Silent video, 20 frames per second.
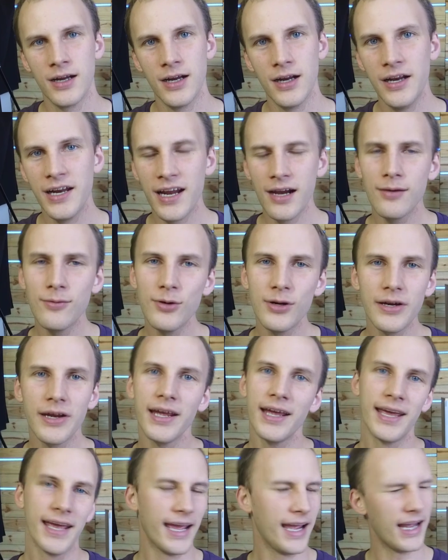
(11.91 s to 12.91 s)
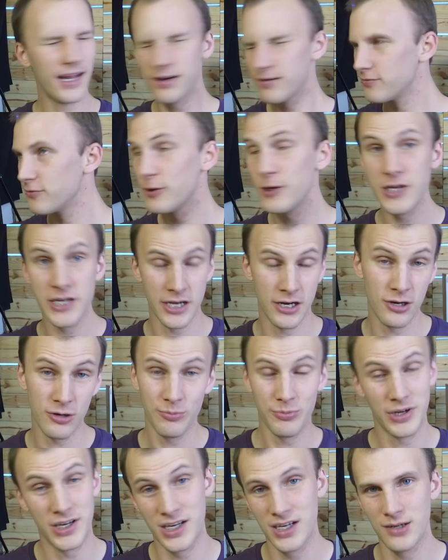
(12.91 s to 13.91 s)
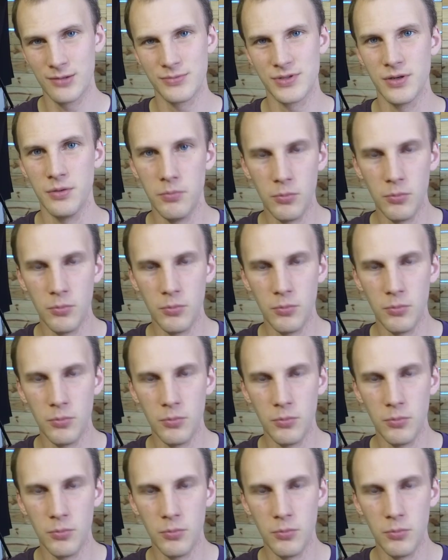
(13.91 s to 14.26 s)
networking every year becomes